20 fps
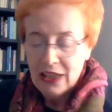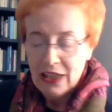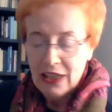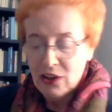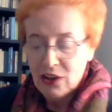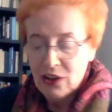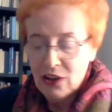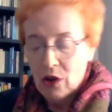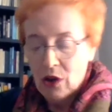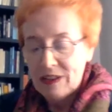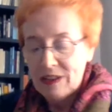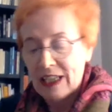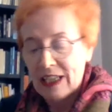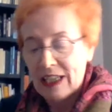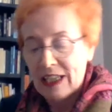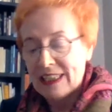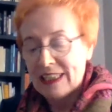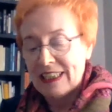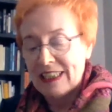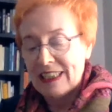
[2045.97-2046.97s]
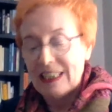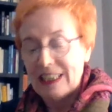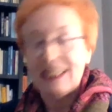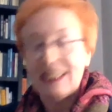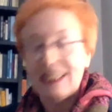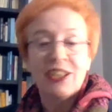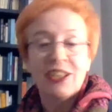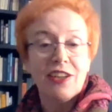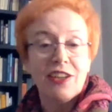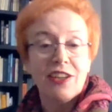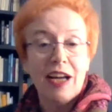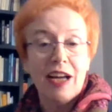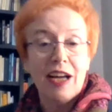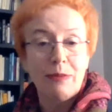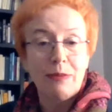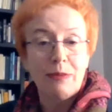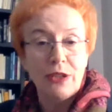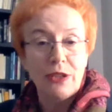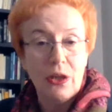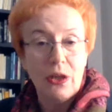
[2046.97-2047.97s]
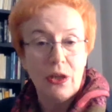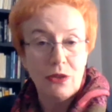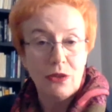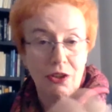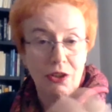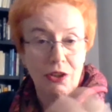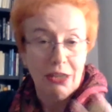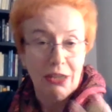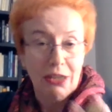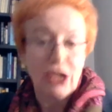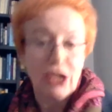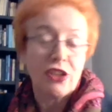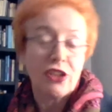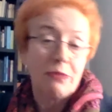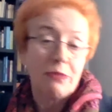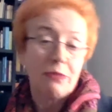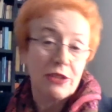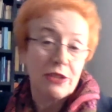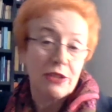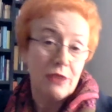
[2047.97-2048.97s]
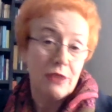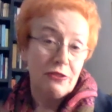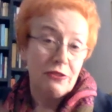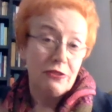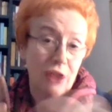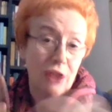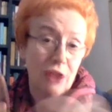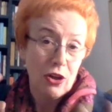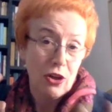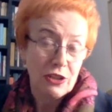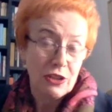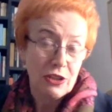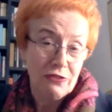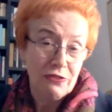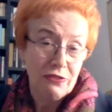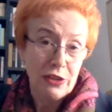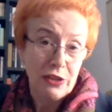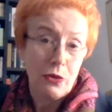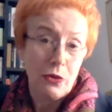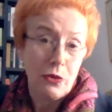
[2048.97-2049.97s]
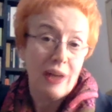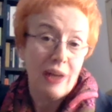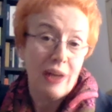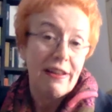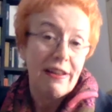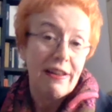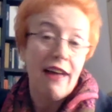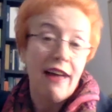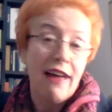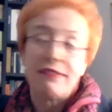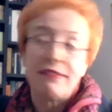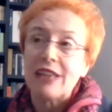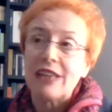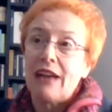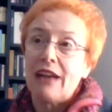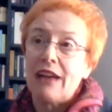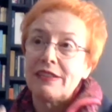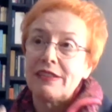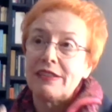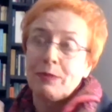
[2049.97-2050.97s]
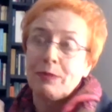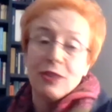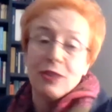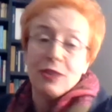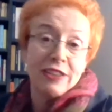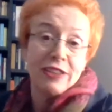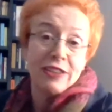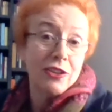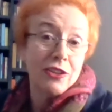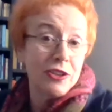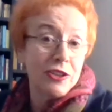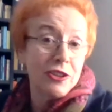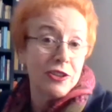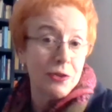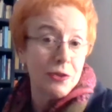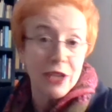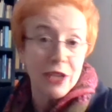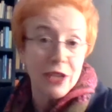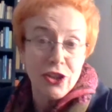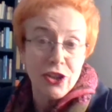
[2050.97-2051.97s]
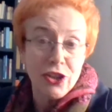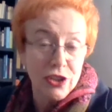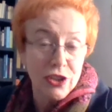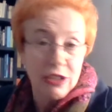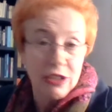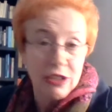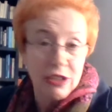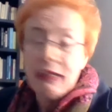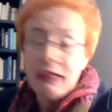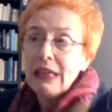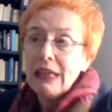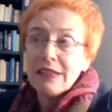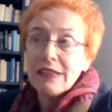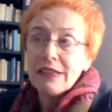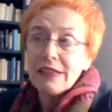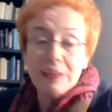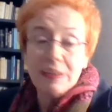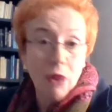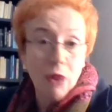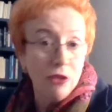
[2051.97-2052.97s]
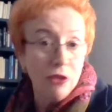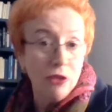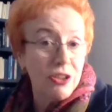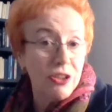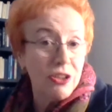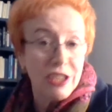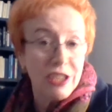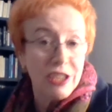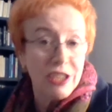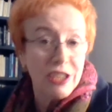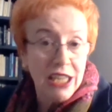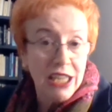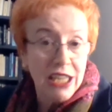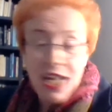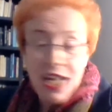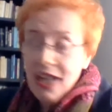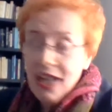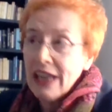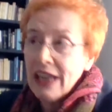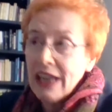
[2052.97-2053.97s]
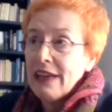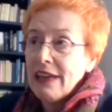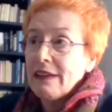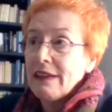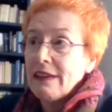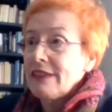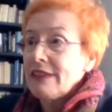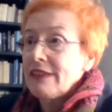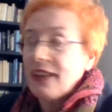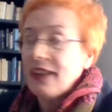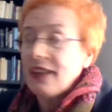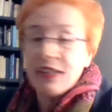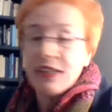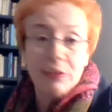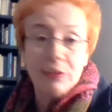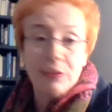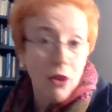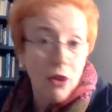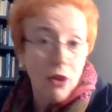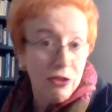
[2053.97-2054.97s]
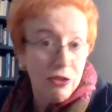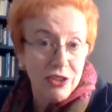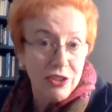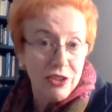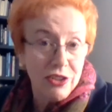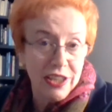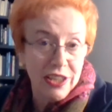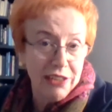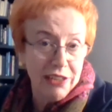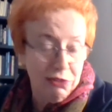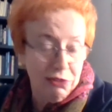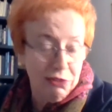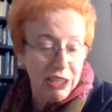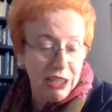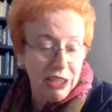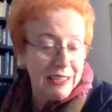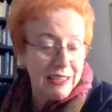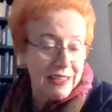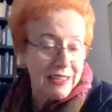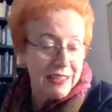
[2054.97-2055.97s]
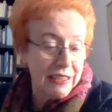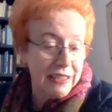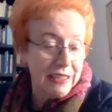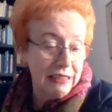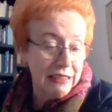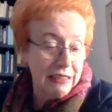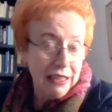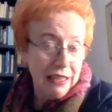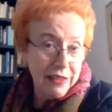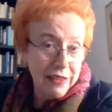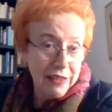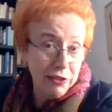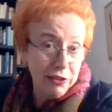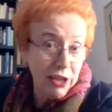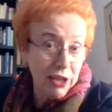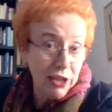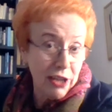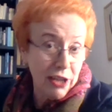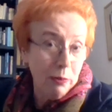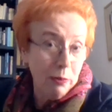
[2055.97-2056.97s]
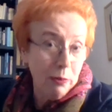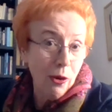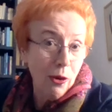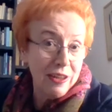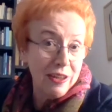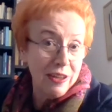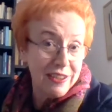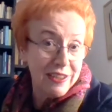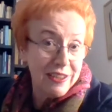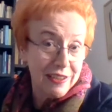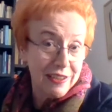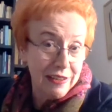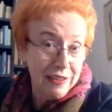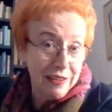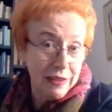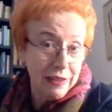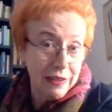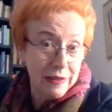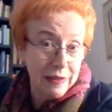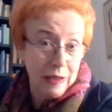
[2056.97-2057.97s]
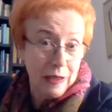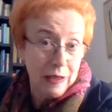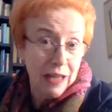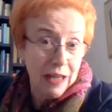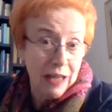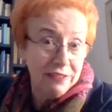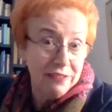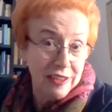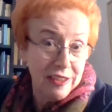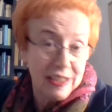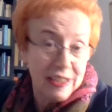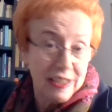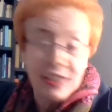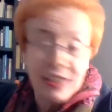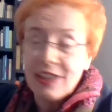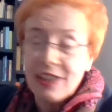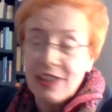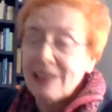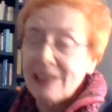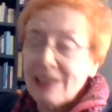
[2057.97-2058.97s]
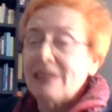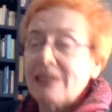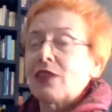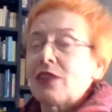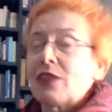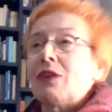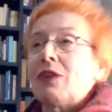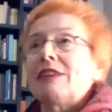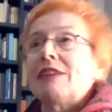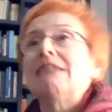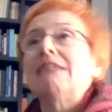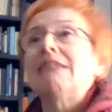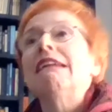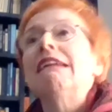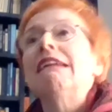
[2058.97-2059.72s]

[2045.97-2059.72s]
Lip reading: context is described, the relation between philosophy on the one hand and the political situation, the democracy, the young democracy in Greece, the Greek polis, the life in cities and so on,